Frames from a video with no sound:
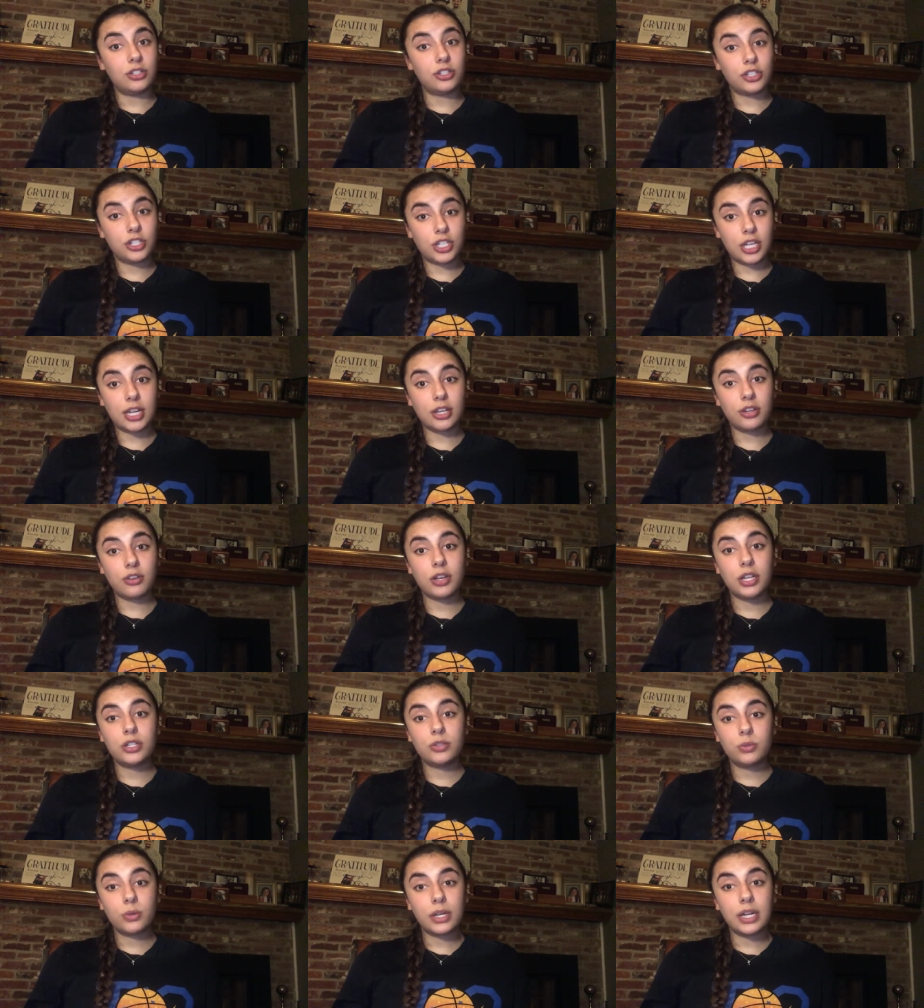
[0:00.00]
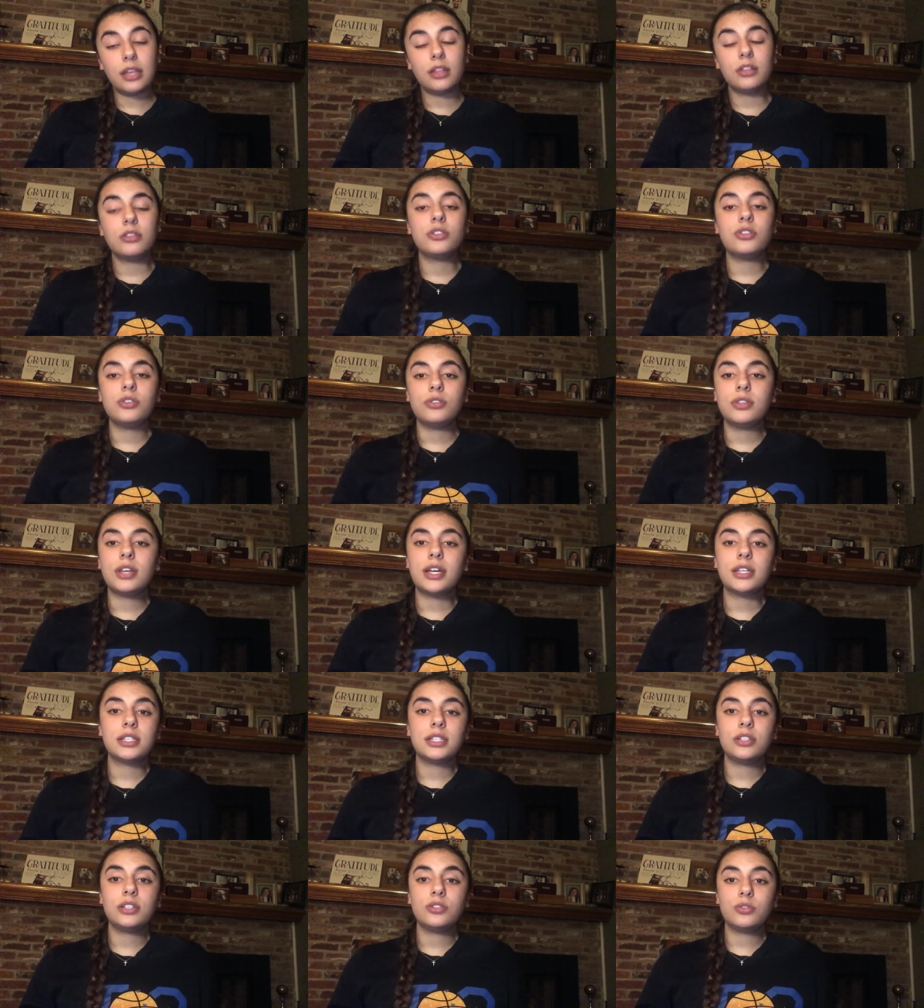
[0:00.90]
January 20th,
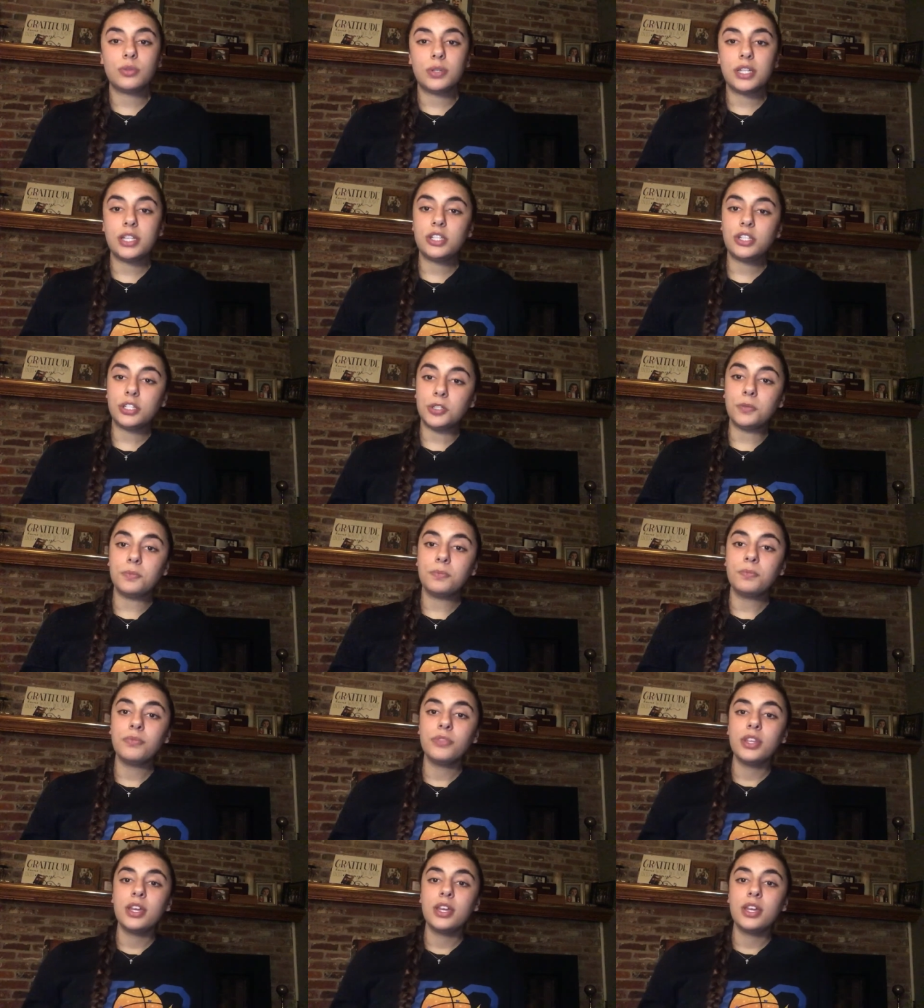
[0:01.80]
2022,